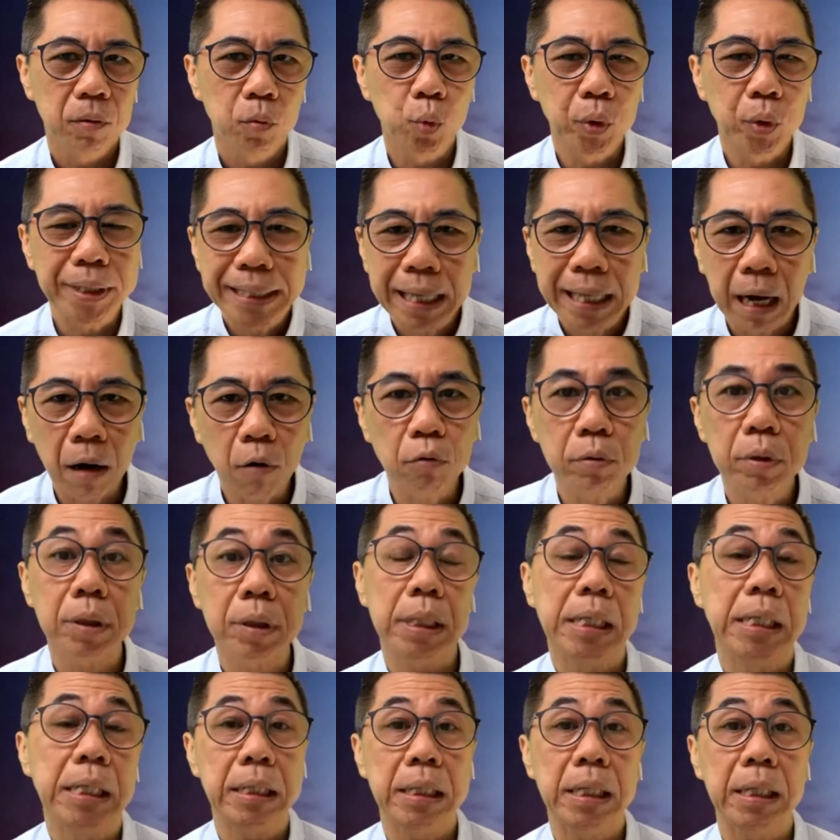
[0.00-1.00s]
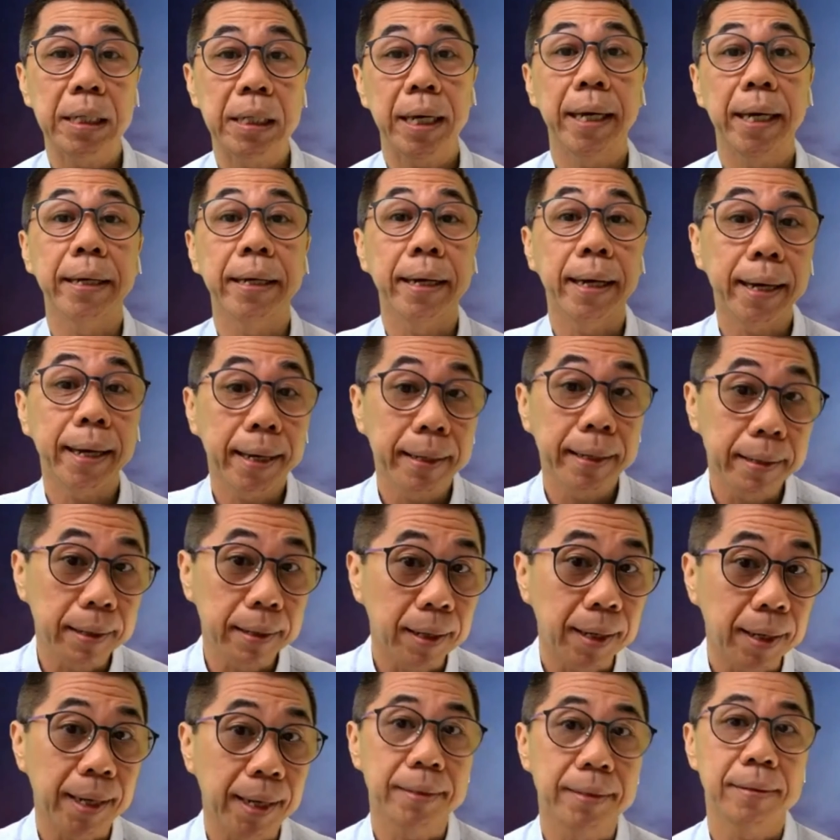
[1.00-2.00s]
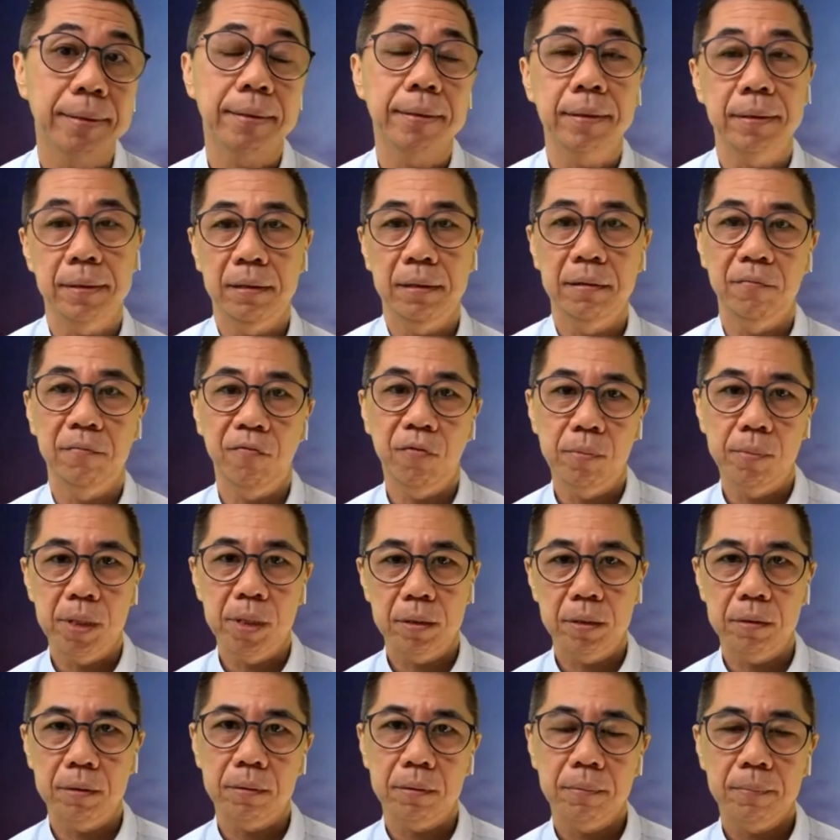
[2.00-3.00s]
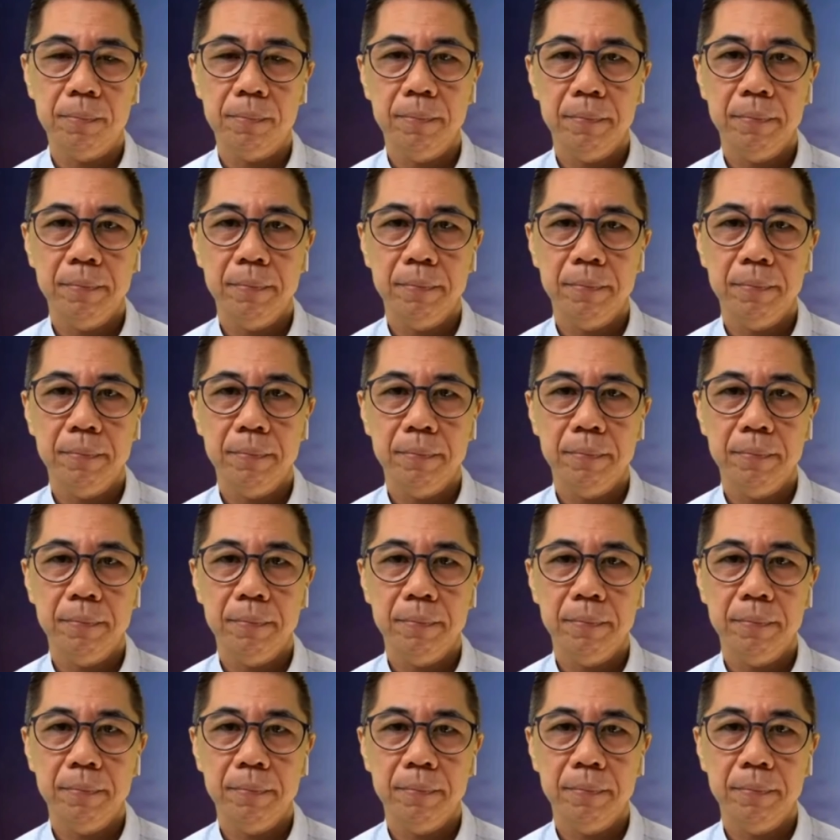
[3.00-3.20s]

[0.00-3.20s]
without thinking and analyzing the information.